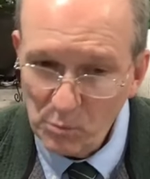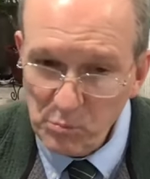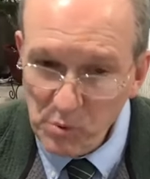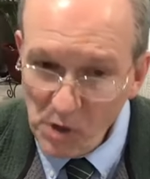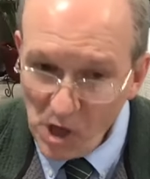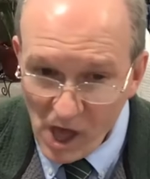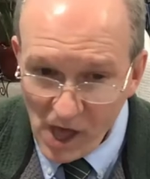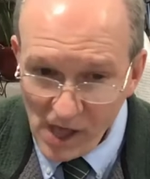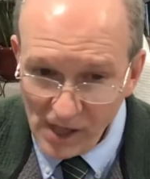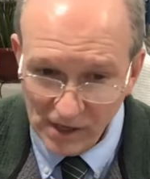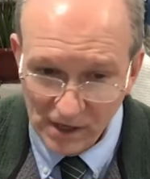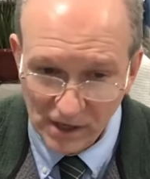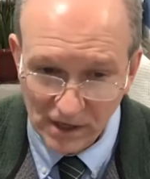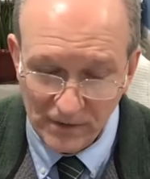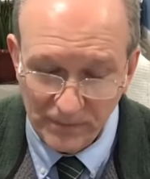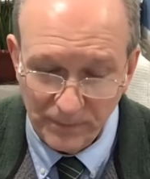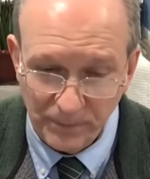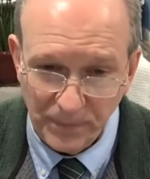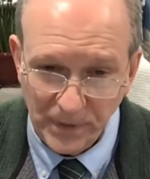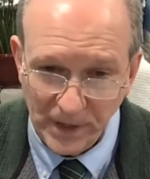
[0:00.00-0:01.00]
But
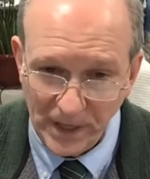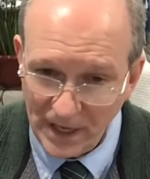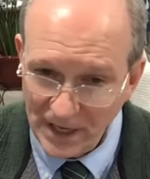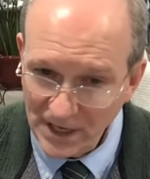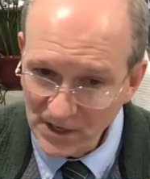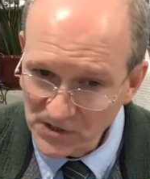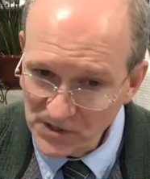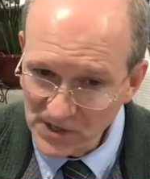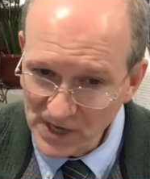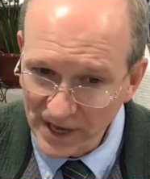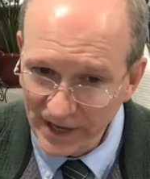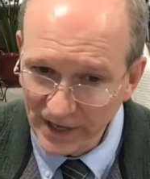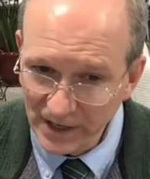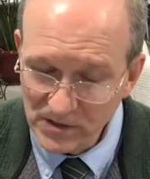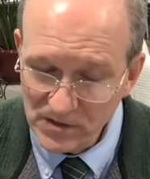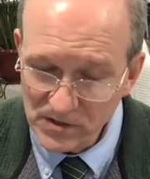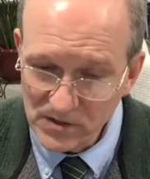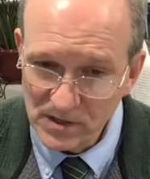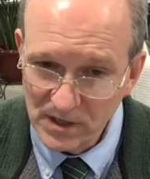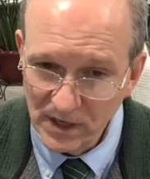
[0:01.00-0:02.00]
he
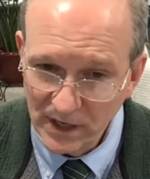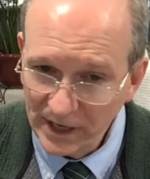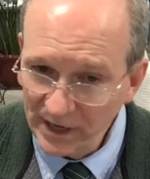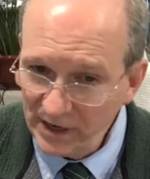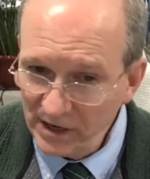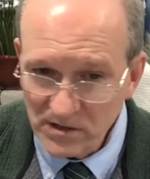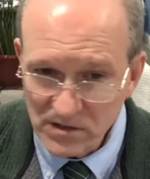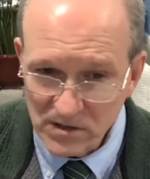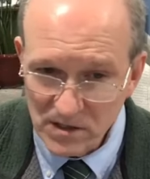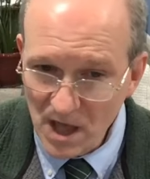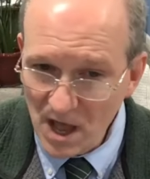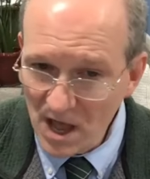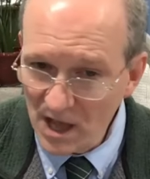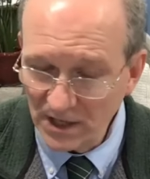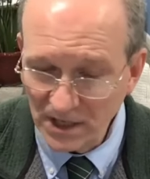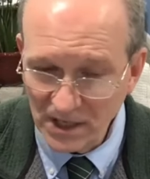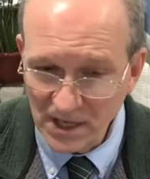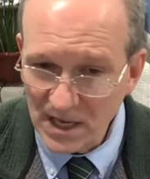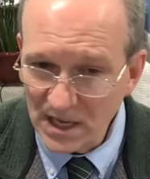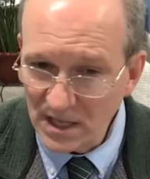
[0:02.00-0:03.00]
says, it is
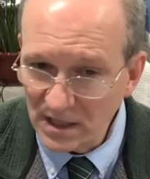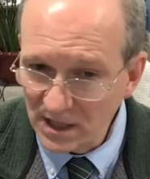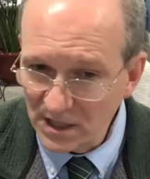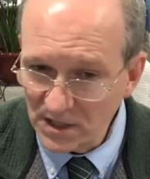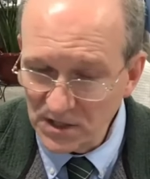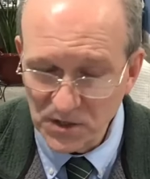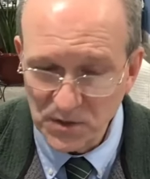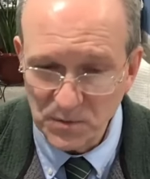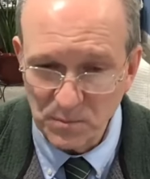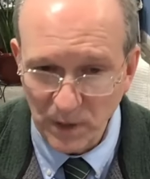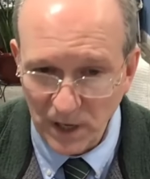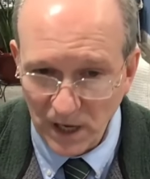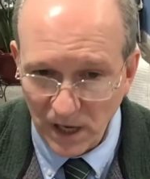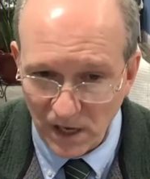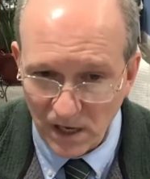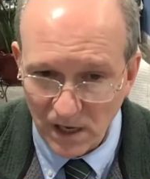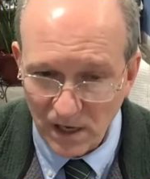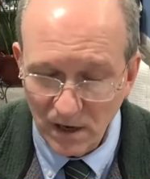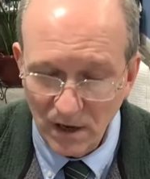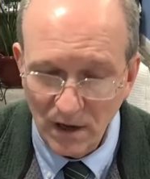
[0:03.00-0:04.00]
not ye that
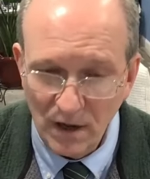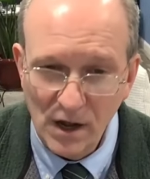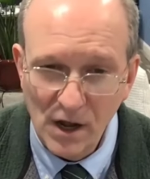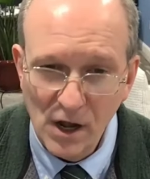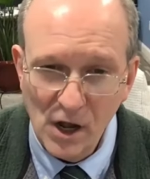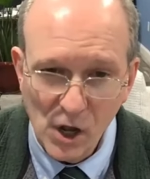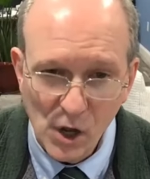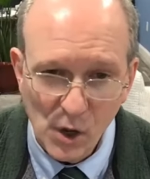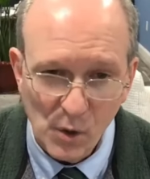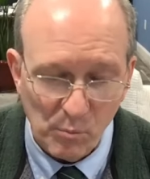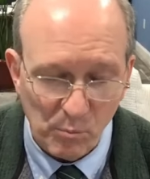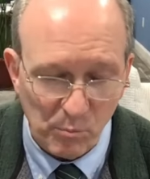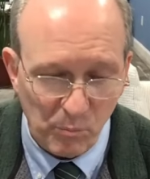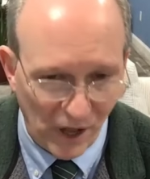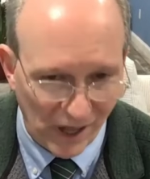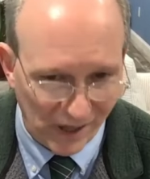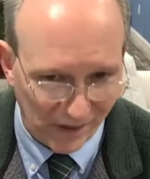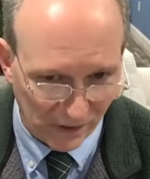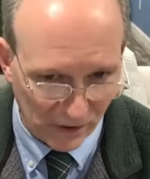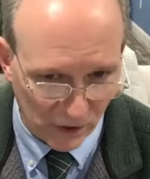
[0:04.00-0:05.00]
speak,
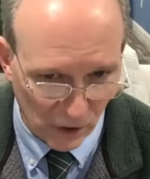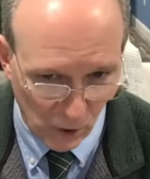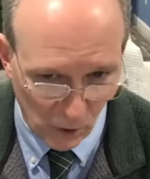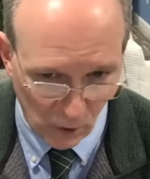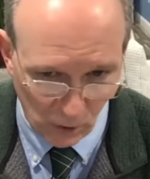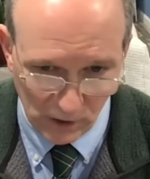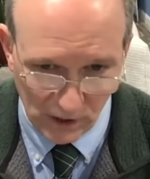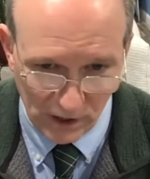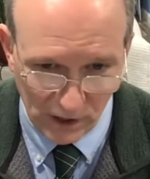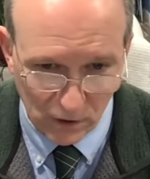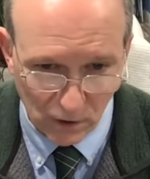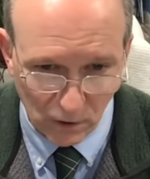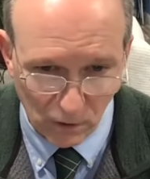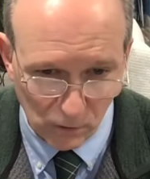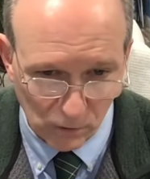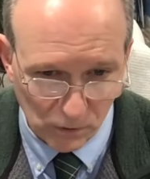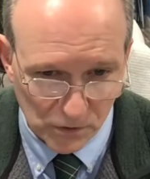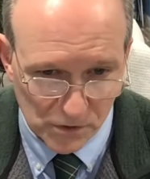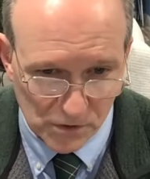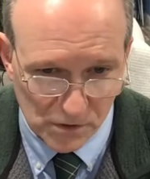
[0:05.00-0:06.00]
but the Holy
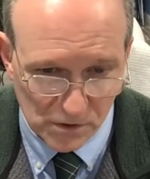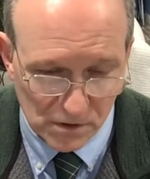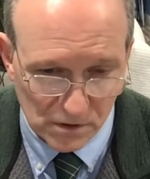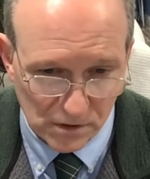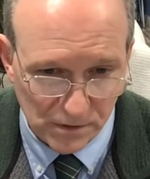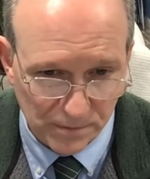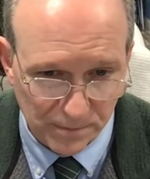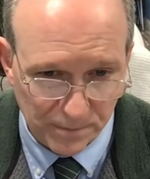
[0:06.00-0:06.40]
Ghost.